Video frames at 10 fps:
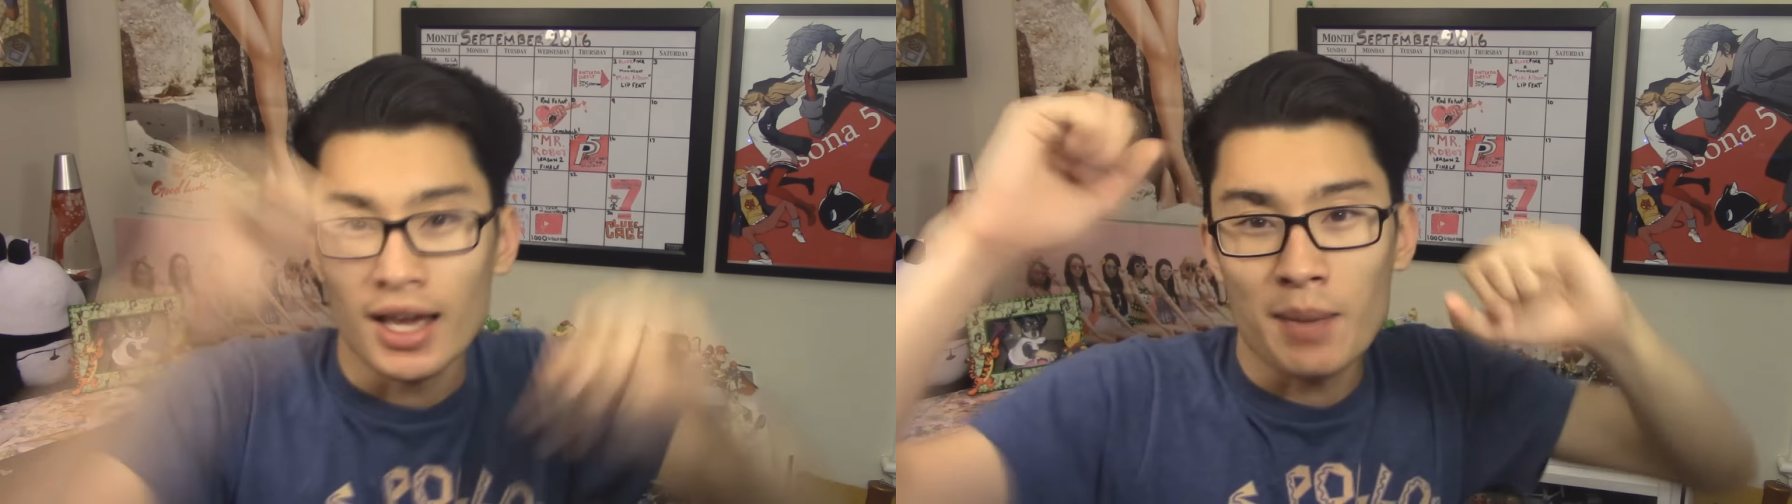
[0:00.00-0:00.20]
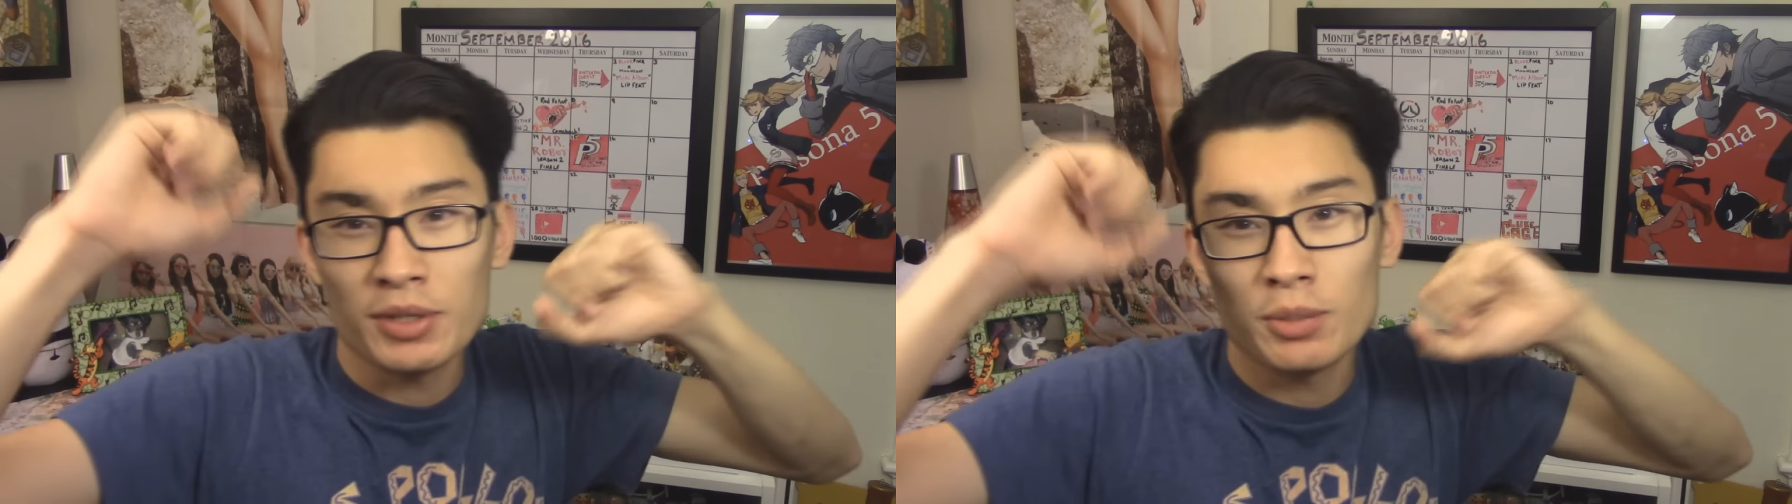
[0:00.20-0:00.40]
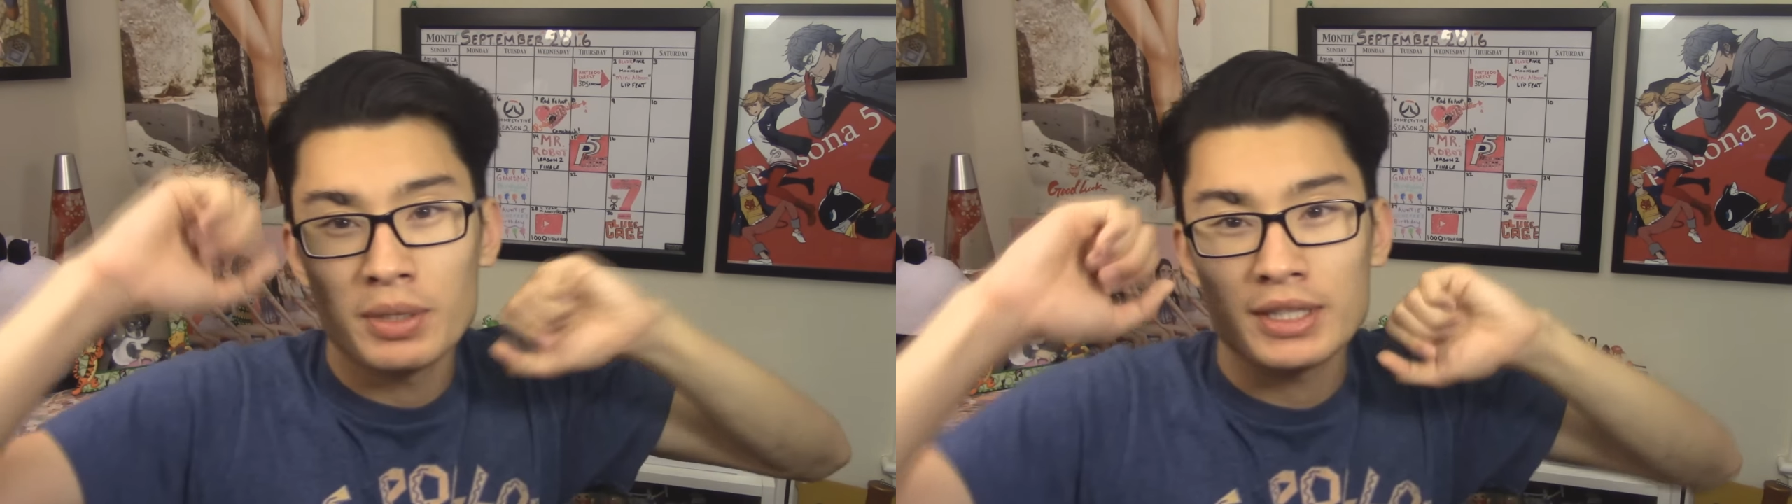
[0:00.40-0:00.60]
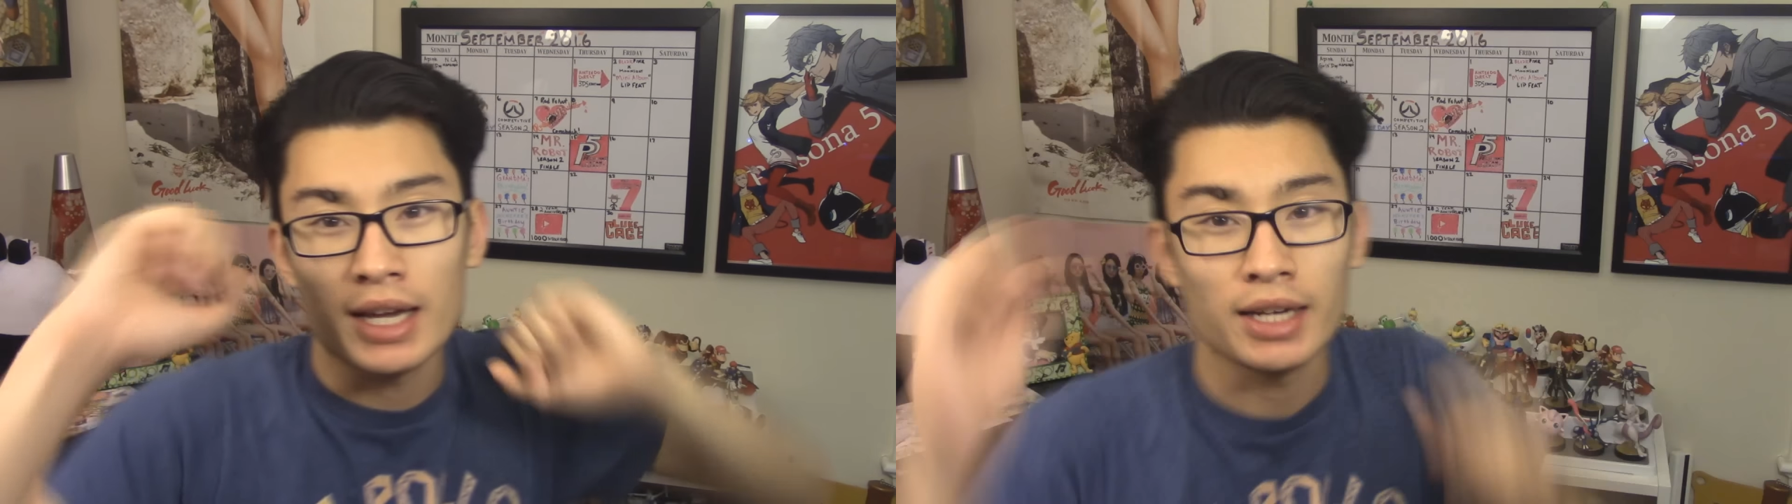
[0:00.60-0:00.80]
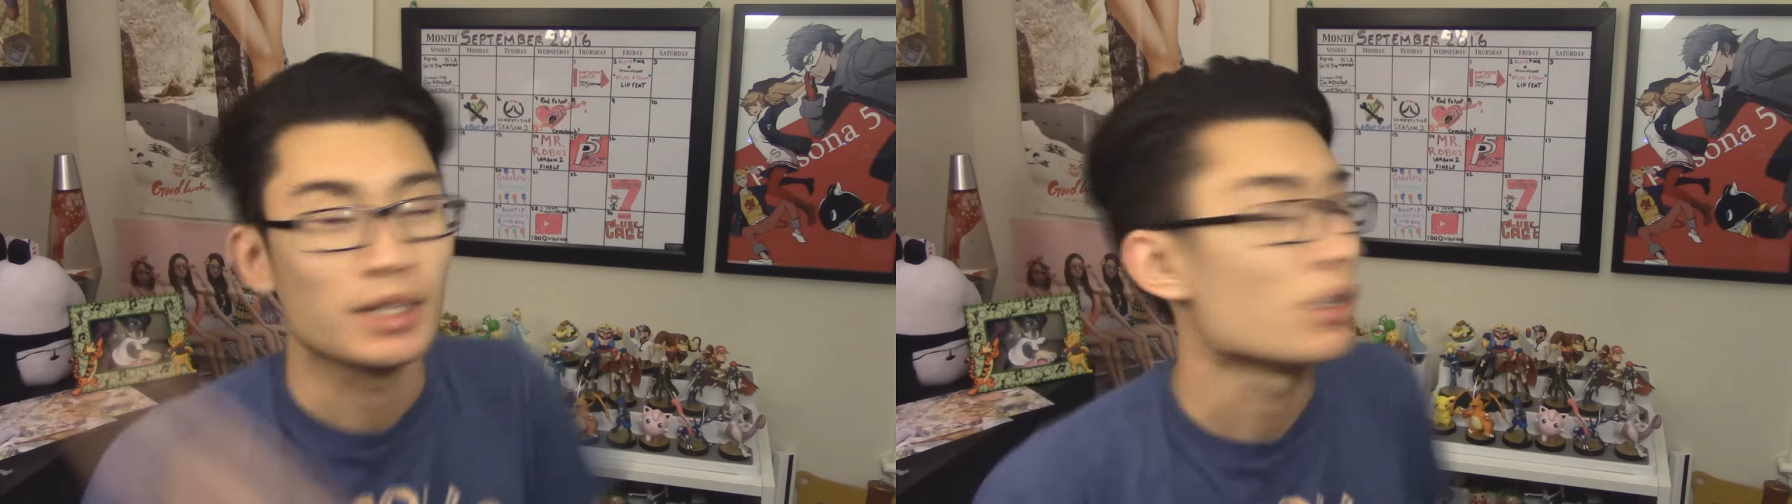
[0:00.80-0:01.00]
I'm super
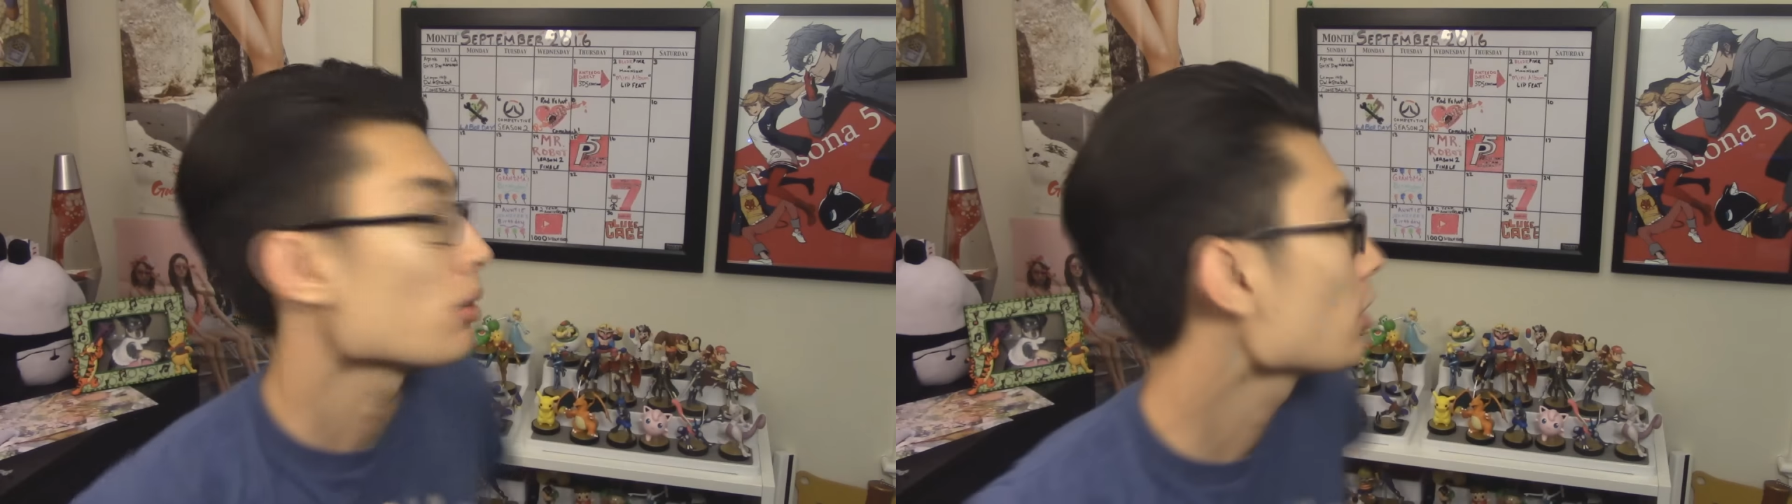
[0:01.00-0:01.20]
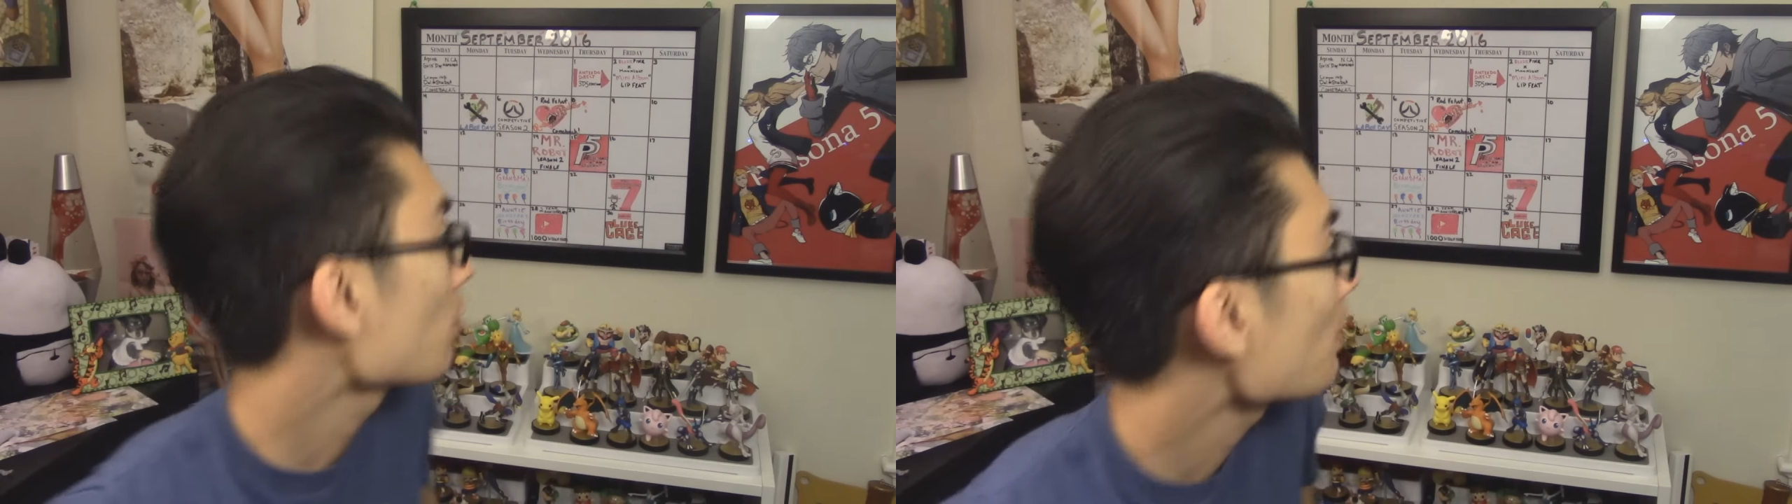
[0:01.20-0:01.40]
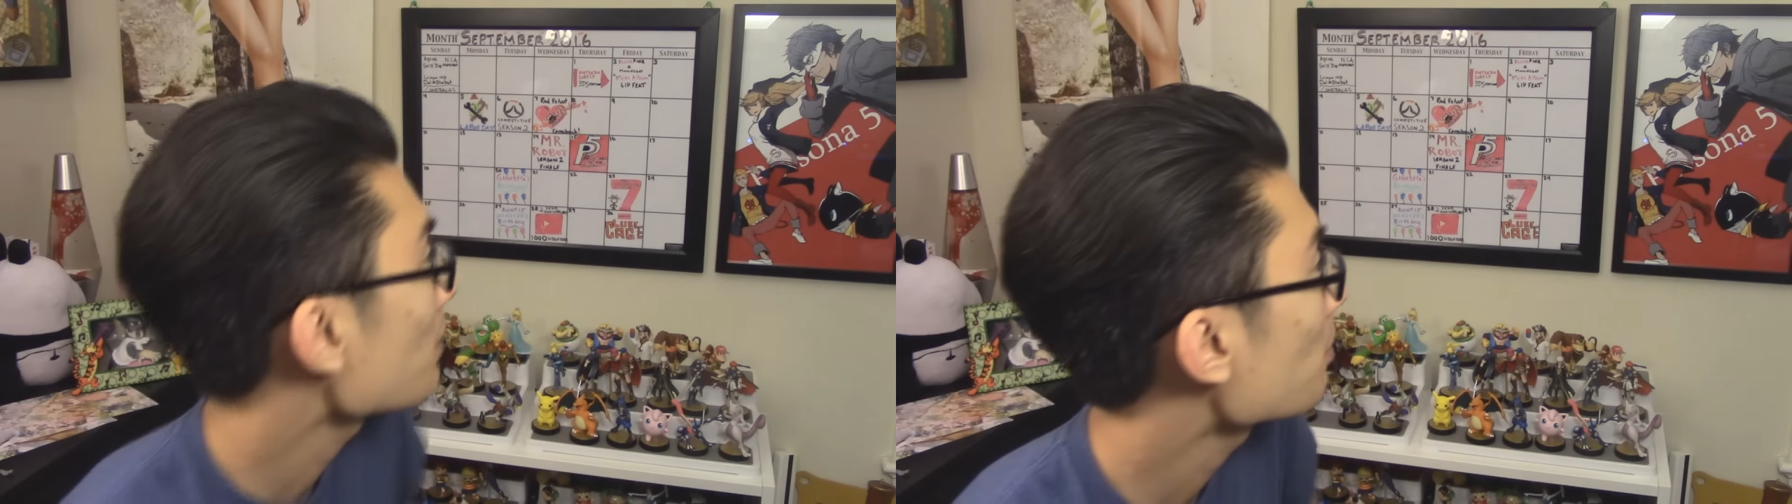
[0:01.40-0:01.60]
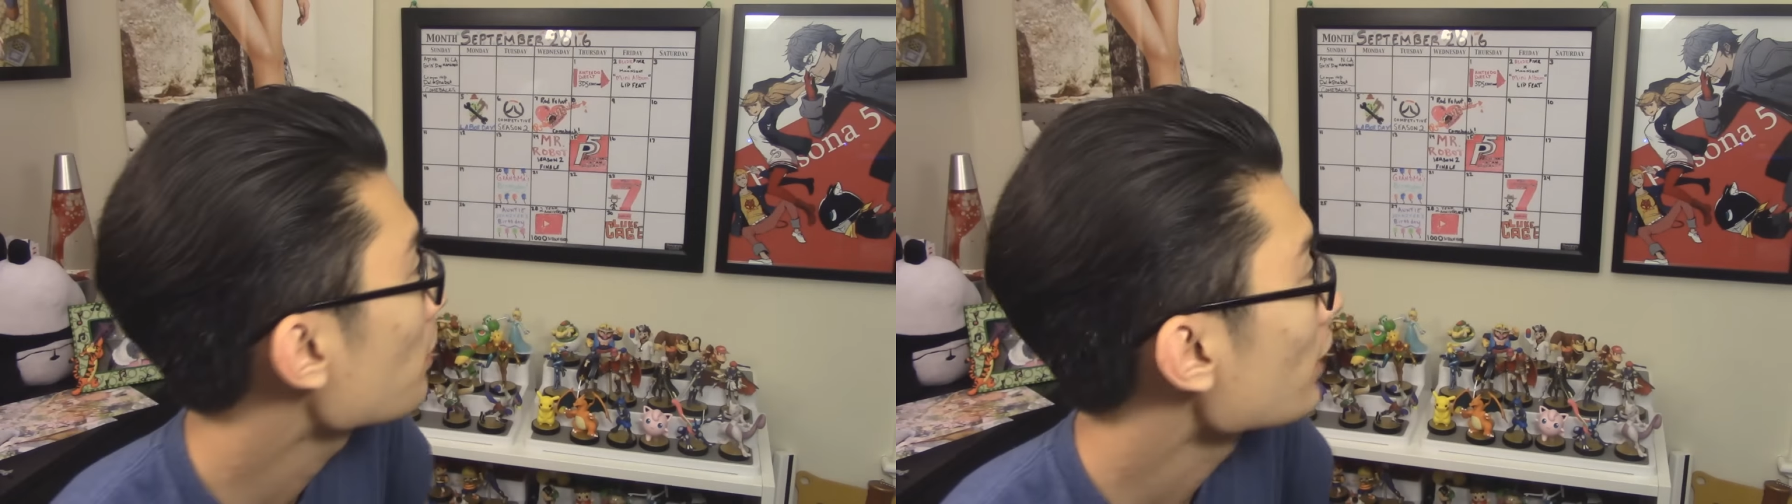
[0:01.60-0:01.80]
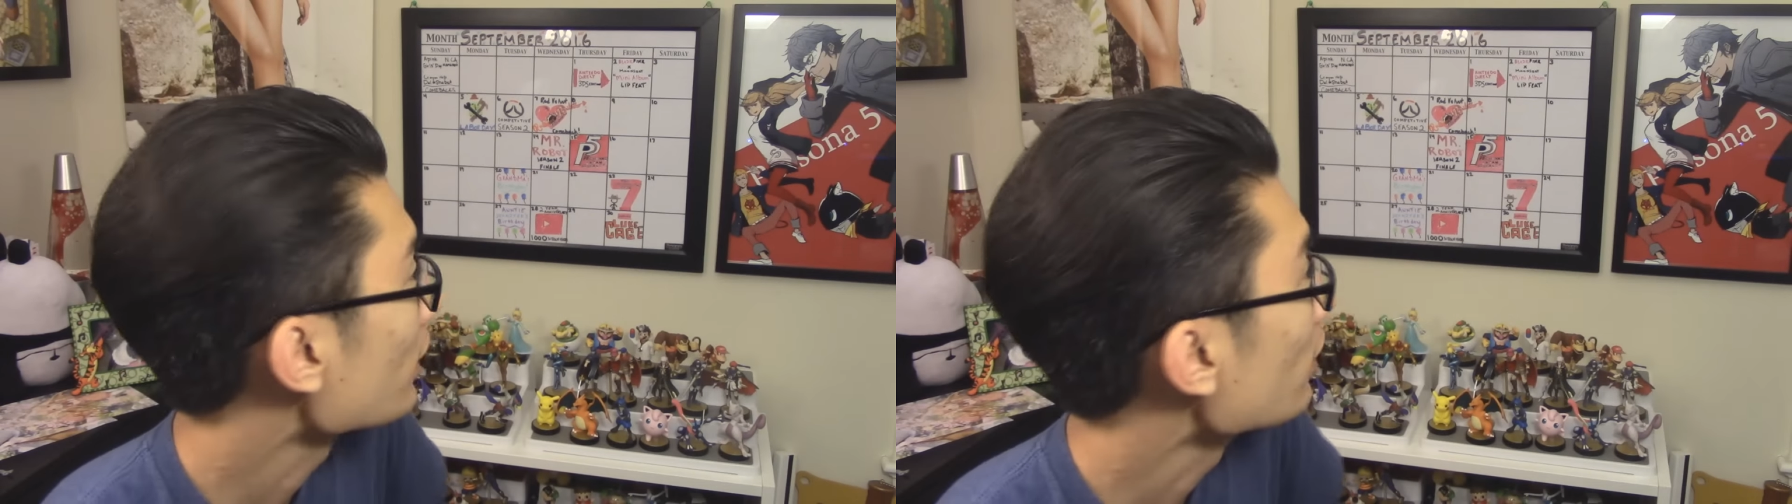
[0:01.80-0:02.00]
excited. Don't know where I'm going to put it,